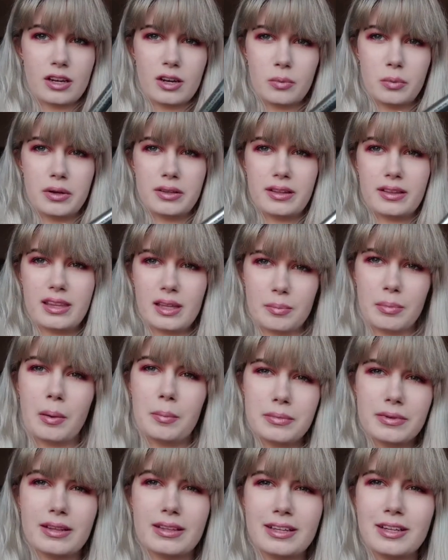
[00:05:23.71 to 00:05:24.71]
got one that they
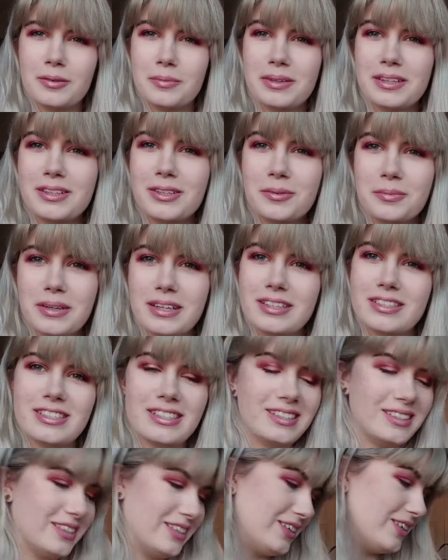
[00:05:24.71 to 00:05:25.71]
pumped a little bit too
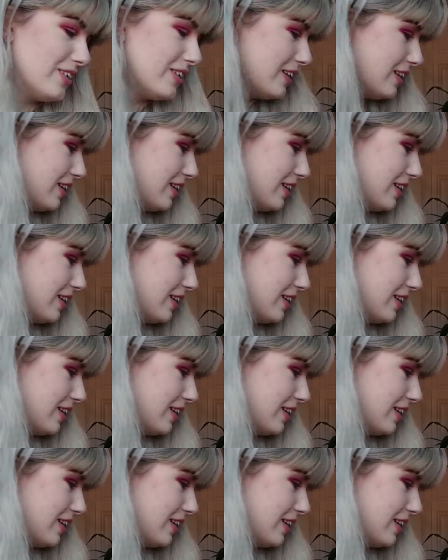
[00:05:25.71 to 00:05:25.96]
much into.